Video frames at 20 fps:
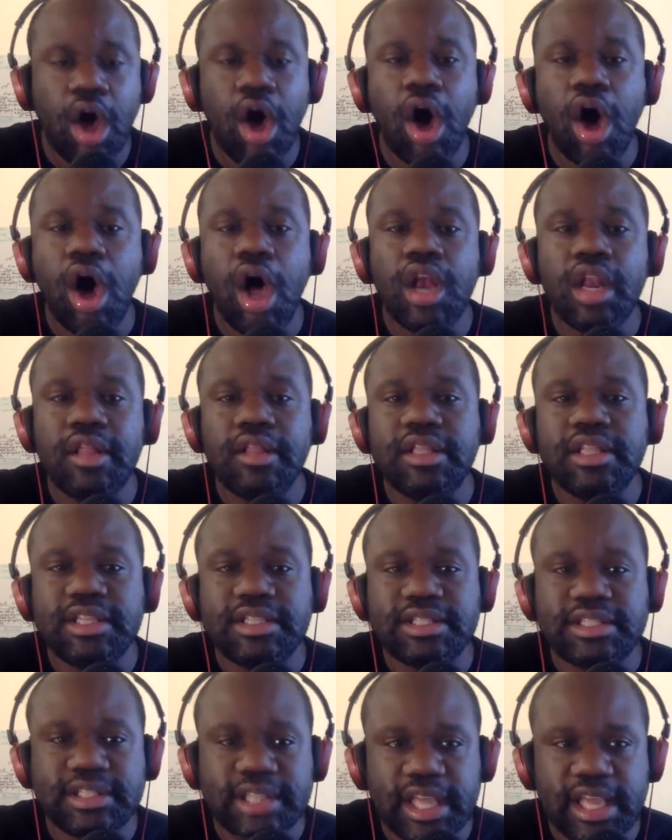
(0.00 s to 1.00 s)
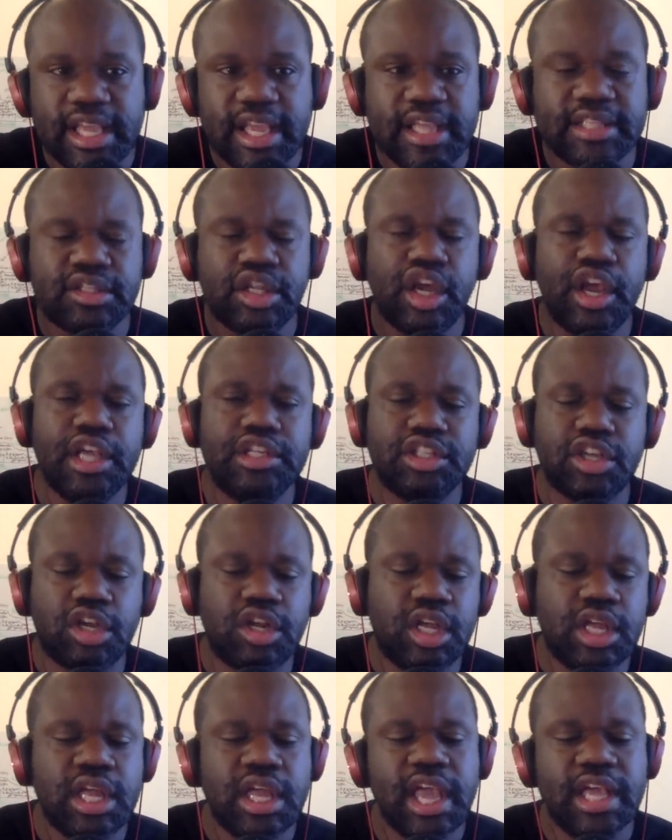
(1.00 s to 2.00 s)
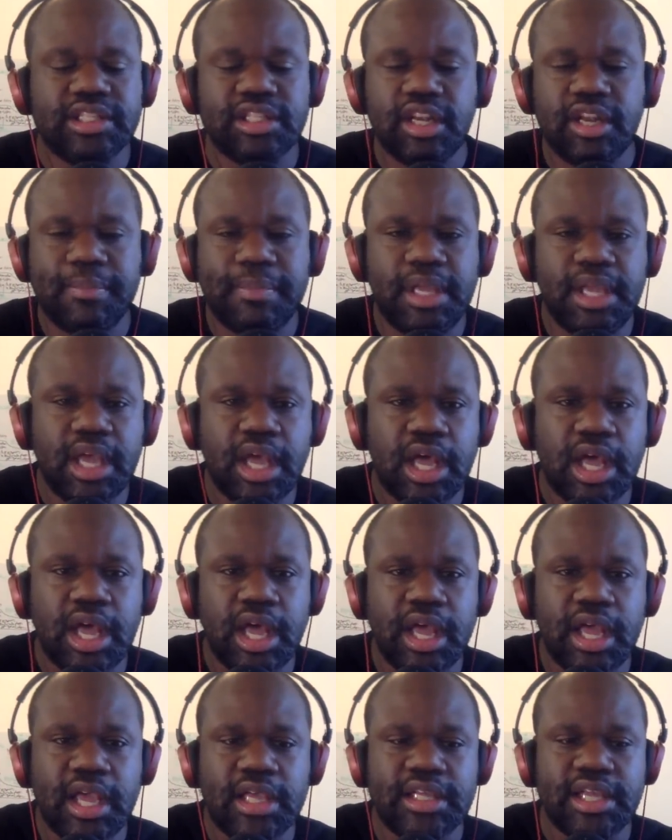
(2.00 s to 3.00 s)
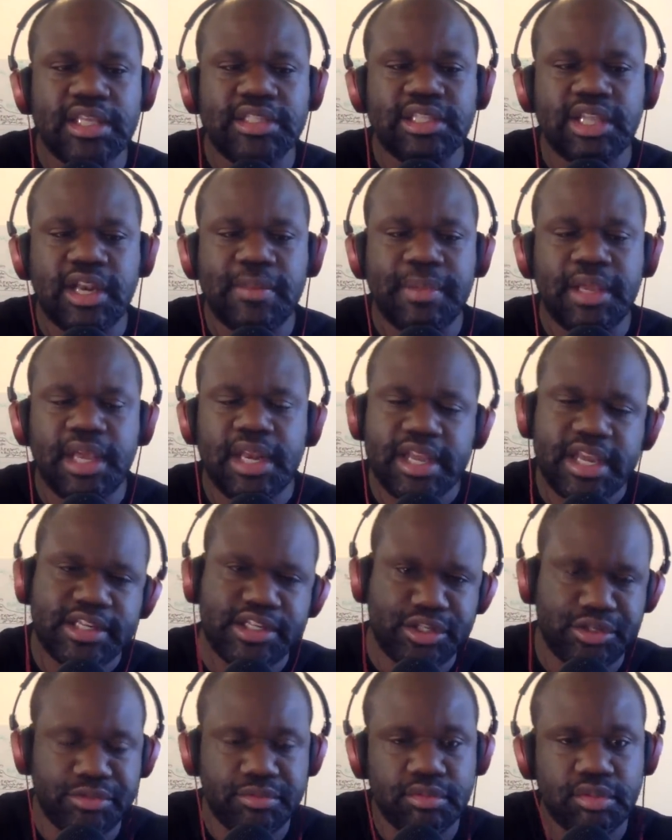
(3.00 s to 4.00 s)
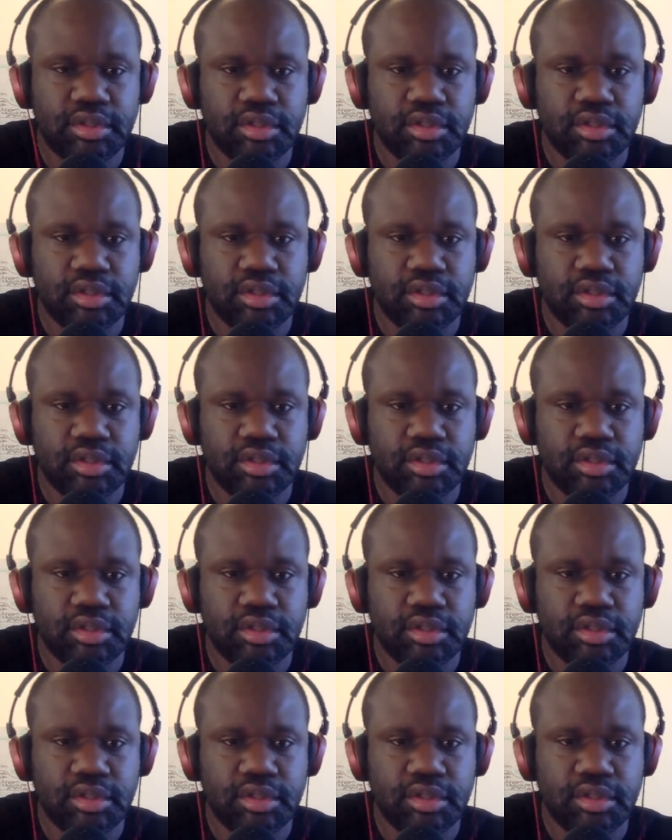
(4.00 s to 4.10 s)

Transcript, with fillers: All of these things is gonna is gonna be uh, uh, uh is gonna be an issue